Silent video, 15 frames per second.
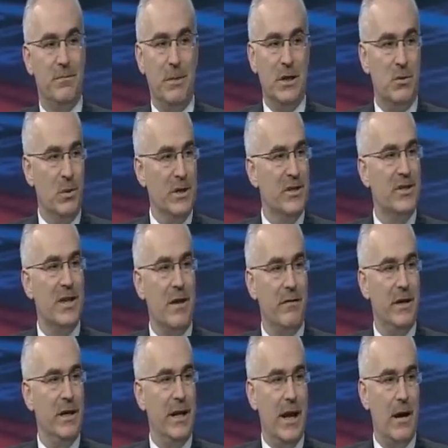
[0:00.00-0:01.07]
between
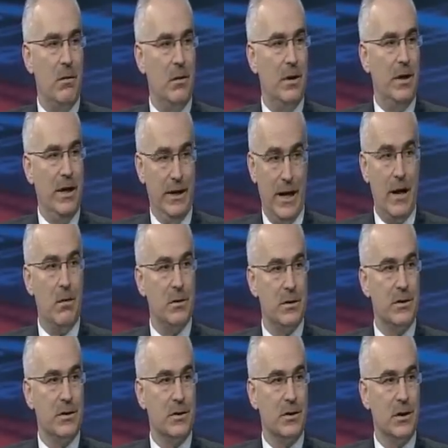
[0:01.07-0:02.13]
7 and 8
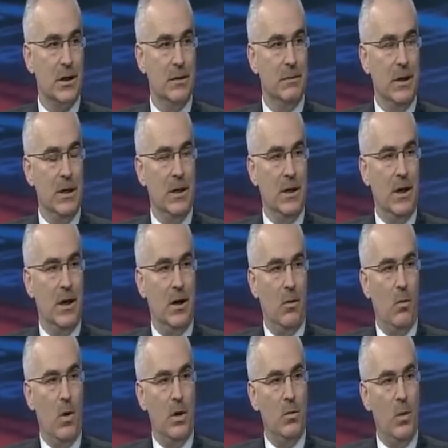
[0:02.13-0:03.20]
hours of sleep.
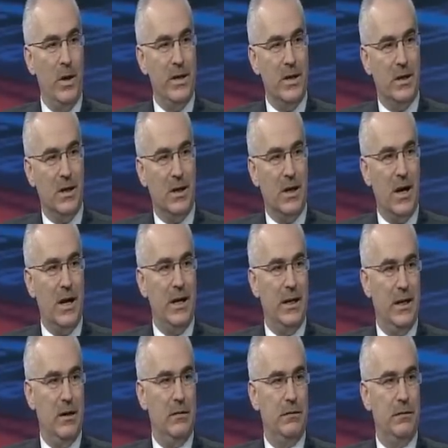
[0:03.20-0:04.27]
One way you can kind of get a